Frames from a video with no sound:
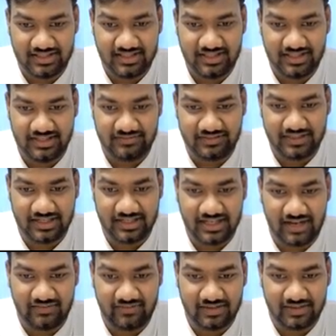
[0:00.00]
if the
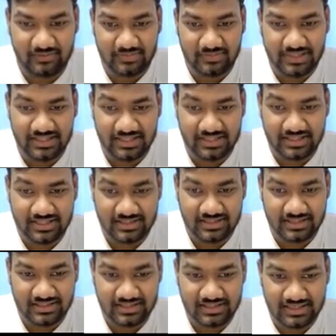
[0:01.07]
government
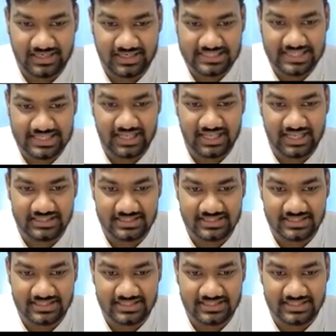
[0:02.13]
decides